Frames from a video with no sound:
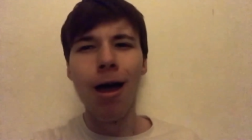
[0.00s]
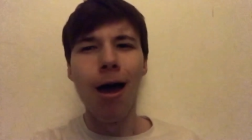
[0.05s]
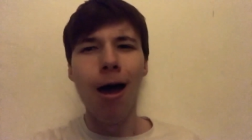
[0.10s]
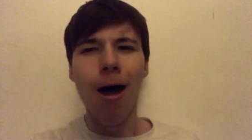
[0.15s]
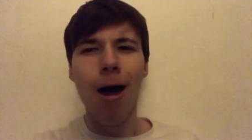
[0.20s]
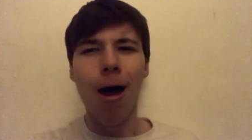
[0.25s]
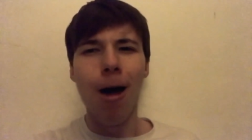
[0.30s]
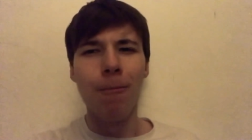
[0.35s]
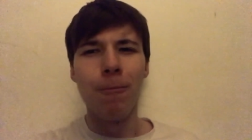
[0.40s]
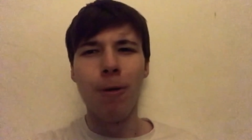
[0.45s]

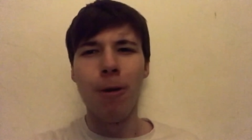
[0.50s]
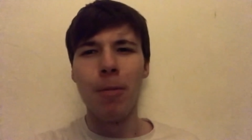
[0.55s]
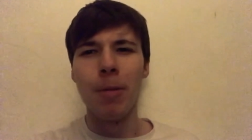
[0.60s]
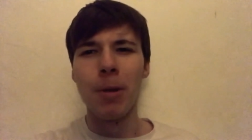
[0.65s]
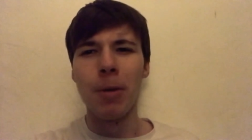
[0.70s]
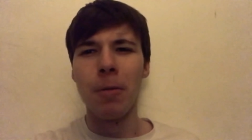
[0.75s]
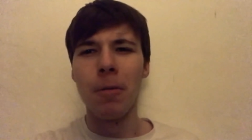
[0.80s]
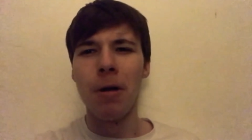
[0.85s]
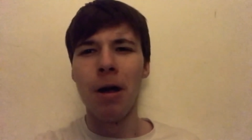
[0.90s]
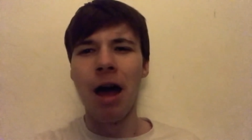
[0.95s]
I
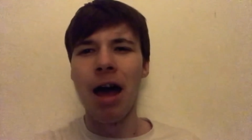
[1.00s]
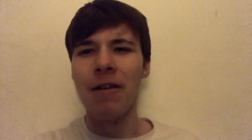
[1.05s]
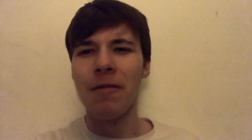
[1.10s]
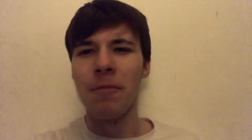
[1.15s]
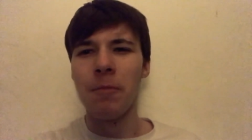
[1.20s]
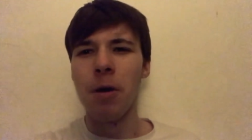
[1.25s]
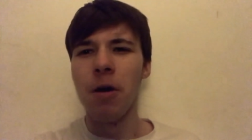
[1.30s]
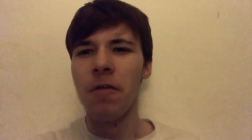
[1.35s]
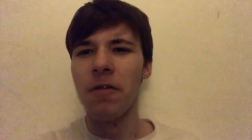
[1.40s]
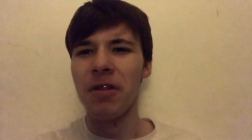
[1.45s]
probably will have
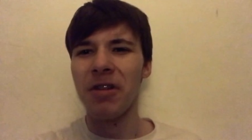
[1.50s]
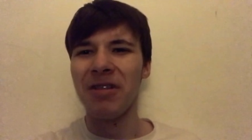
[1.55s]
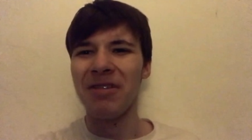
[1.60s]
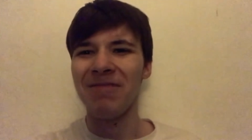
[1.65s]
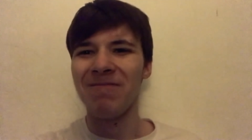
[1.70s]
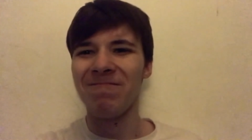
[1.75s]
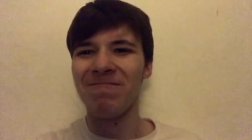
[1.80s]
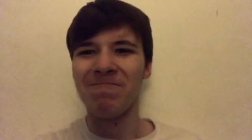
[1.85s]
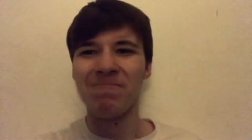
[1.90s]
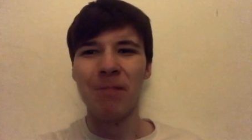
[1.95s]
them off in
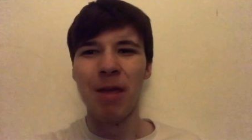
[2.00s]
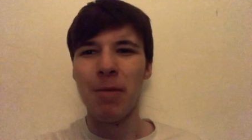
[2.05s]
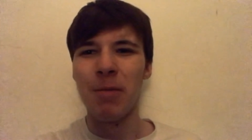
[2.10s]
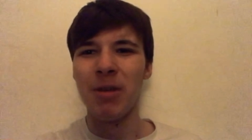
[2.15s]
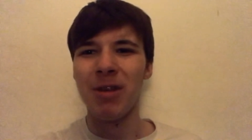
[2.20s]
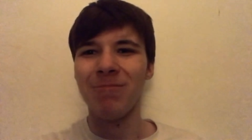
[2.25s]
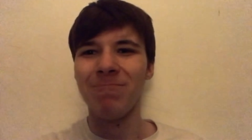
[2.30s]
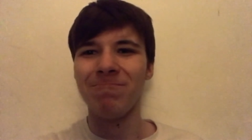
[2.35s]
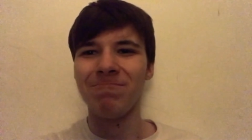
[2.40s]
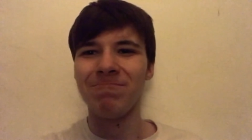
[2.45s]

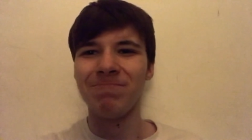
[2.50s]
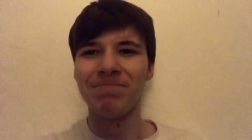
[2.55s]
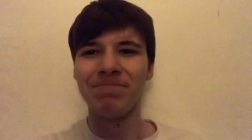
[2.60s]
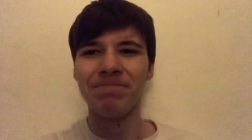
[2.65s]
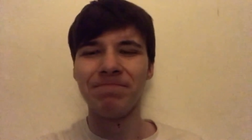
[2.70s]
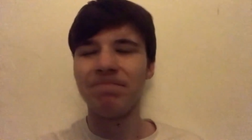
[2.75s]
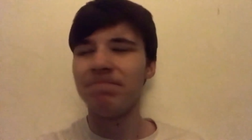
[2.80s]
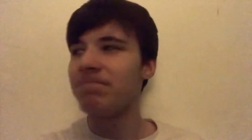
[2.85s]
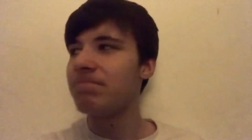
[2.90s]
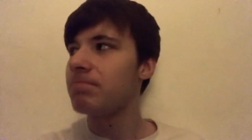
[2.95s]
maybe.
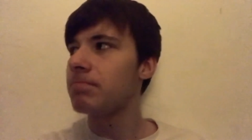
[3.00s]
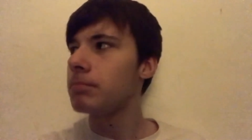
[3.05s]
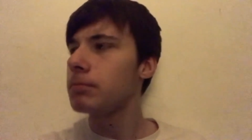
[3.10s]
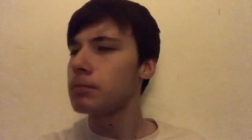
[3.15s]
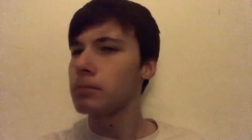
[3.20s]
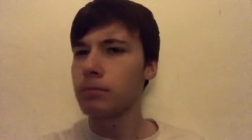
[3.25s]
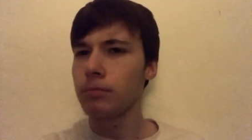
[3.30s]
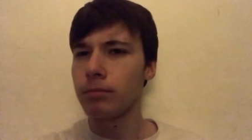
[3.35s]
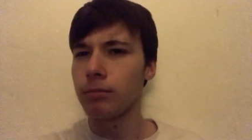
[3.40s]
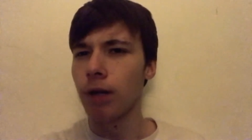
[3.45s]

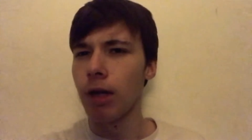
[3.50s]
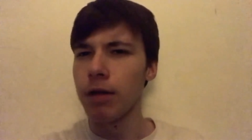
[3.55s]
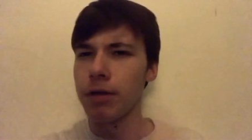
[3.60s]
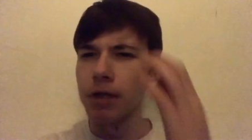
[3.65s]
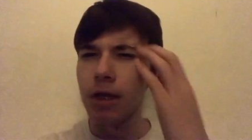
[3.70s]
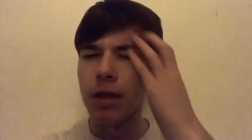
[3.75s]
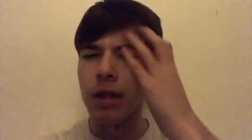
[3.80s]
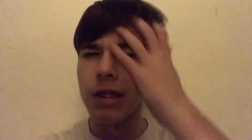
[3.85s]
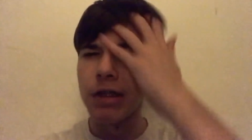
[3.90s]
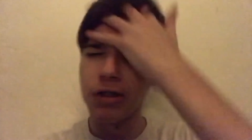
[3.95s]
I'd
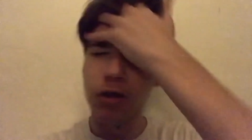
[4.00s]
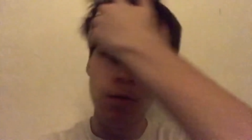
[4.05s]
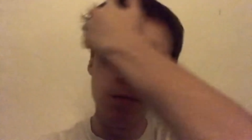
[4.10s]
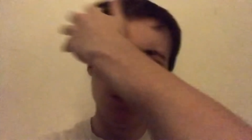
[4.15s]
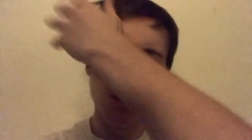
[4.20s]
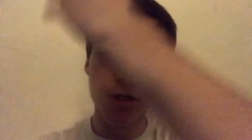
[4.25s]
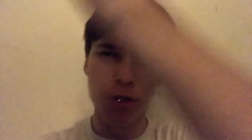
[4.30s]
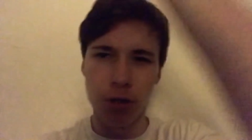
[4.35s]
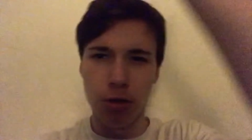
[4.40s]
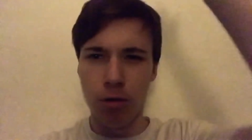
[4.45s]
say this time
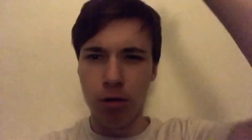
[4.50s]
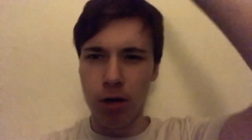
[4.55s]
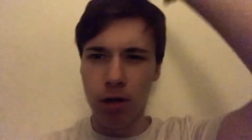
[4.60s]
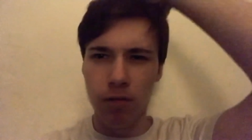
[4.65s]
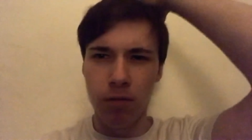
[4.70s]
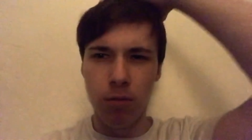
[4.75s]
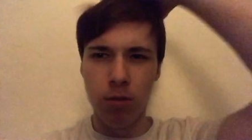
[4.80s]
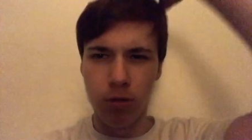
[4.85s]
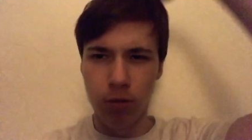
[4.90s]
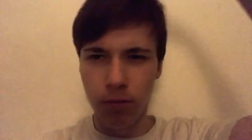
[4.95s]
next year I'll have
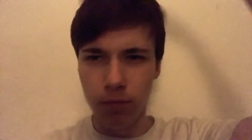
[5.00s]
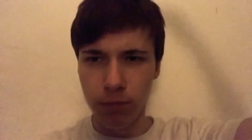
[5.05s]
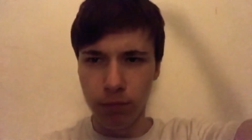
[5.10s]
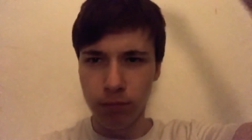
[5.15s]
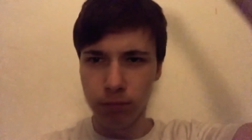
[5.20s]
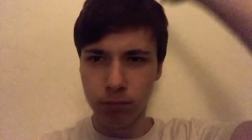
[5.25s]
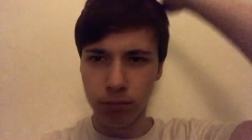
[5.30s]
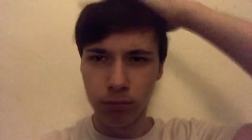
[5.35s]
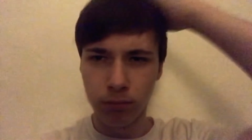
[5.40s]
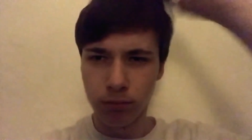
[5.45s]
them off.
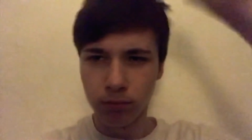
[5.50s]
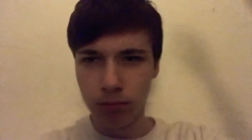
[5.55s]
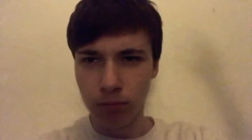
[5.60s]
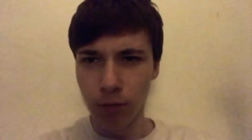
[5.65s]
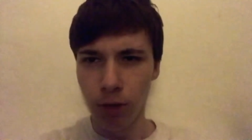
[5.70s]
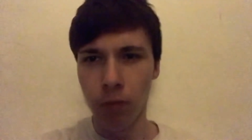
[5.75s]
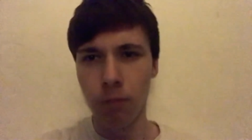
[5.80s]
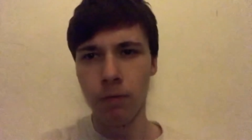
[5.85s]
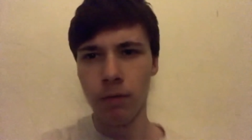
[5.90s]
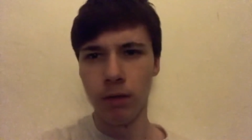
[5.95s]

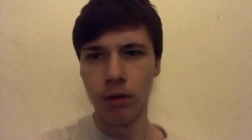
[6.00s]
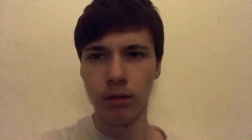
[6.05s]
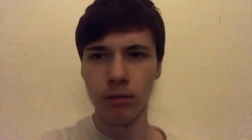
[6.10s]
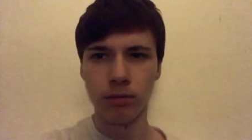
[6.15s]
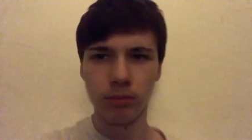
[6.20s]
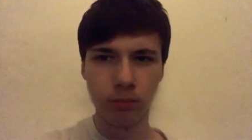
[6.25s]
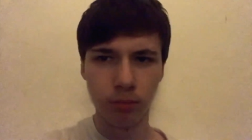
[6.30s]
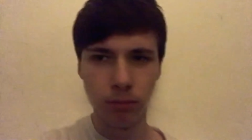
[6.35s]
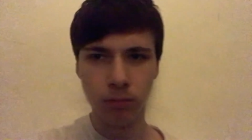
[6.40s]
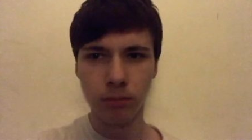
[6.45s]
Hopefully.
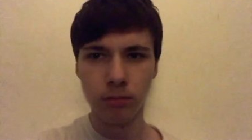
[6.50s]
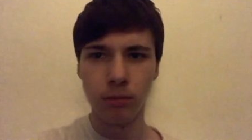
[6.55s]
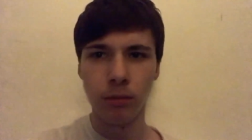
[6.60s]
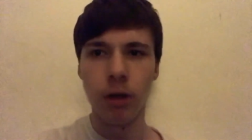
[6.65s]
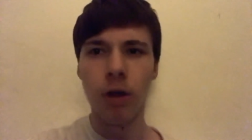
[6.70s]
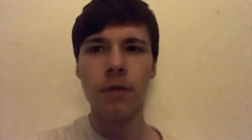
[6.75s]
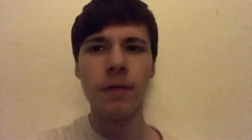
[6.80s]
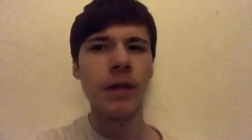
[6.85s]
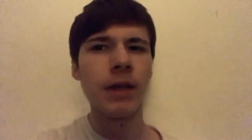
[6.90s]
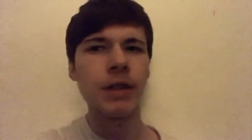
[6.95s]

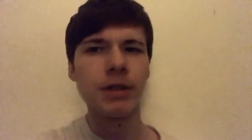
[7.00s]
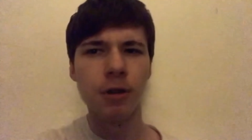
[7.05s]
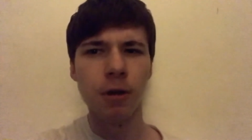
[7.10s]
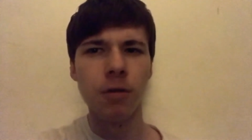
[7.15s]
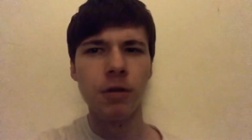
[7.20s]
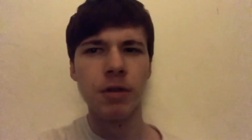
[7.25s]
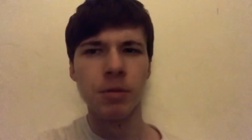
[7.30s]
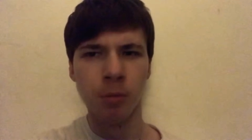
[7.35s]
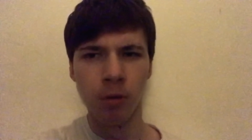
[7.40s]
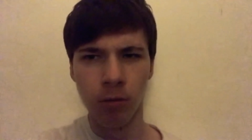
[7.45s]
Yeah, things go
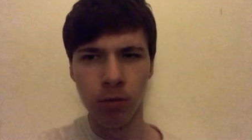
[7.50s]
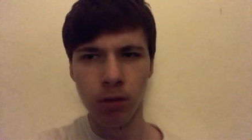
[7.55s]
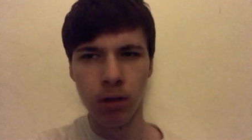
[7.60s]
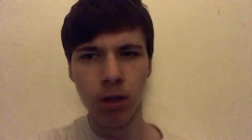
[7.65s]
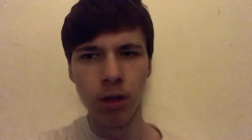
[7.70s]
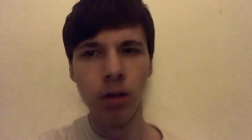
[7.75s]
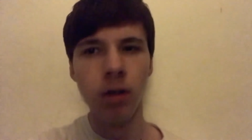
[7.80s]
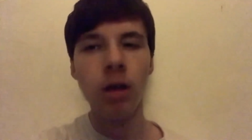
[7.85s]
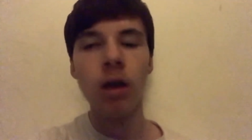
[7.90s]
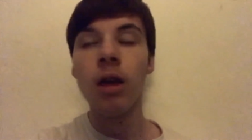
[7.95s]

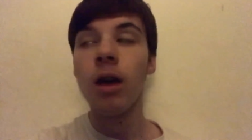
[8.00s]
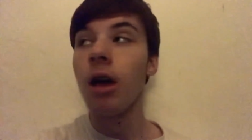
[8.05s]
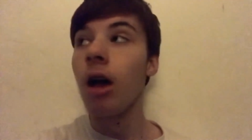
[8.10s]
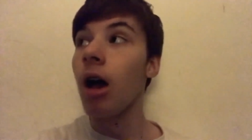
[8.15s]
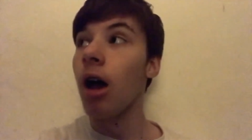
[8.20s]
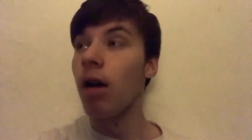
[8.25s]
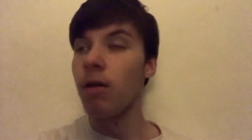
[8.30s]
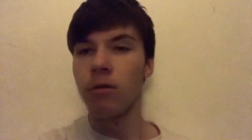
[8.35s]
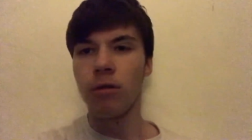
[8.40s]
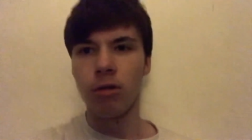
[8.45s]
smoothly.
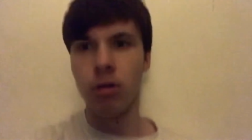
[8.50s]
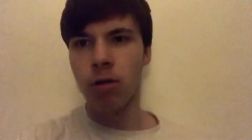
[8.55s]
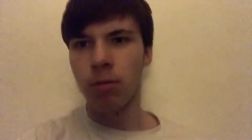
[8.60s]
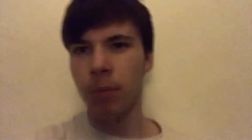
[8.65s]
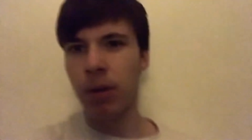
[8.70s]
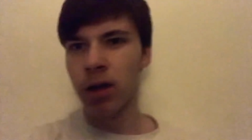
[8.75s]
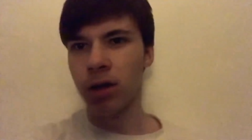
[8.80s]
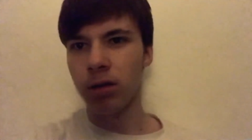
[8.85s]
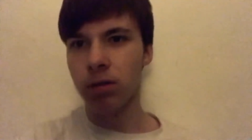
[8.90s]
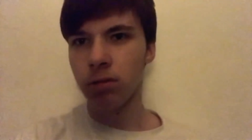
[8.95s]
I've got to go
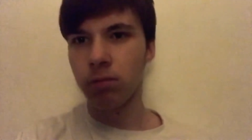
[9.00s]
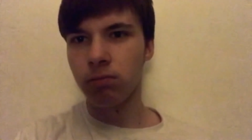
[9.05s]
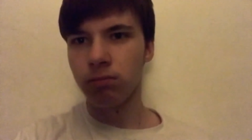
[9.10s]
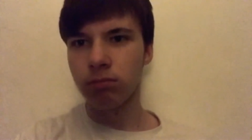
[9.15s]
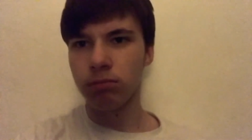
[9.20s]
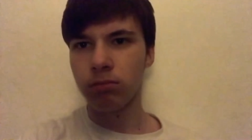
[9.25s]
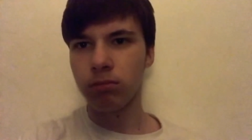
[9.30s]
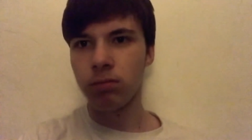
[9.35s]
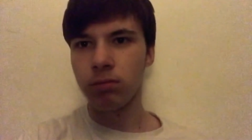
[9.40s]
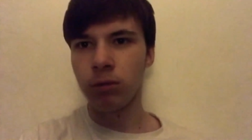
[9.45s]
back
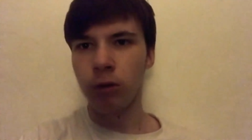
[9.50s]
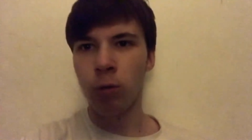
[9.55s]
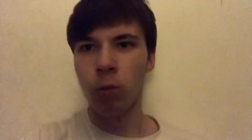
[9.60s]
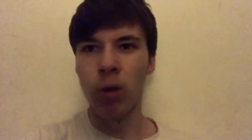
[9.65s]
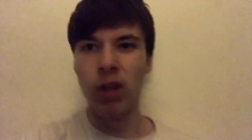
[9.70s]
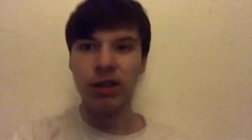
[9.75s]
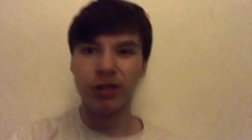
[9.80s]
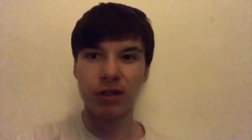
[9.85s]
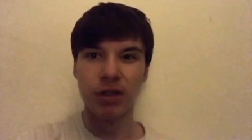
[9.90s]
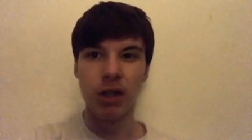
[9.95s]
on
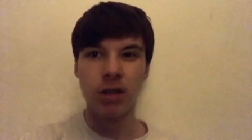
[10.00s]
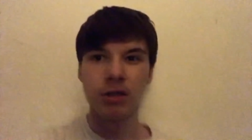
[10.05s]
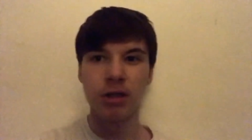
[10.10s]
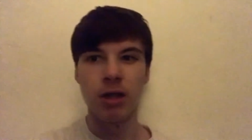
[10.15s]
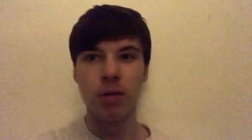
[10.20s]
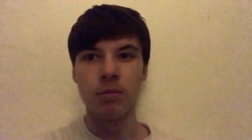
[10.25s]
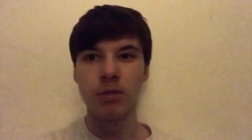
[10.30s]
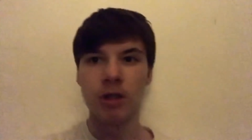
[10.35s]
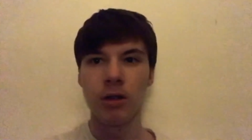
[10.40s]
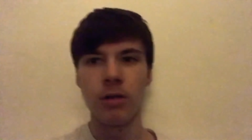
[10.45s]
Wednesday to
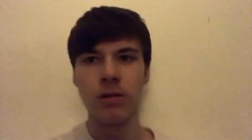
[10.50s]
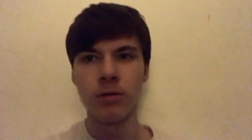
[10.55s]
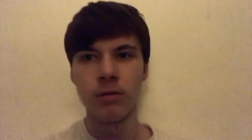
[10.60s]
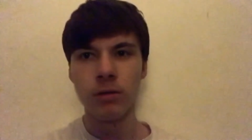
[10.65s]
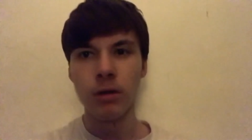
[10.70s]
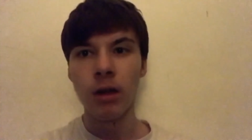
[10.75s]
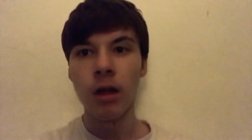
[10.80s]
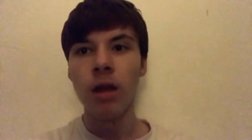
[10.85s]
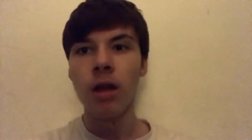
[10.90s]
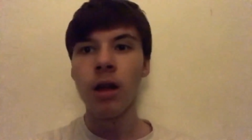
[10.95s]
get them tightened.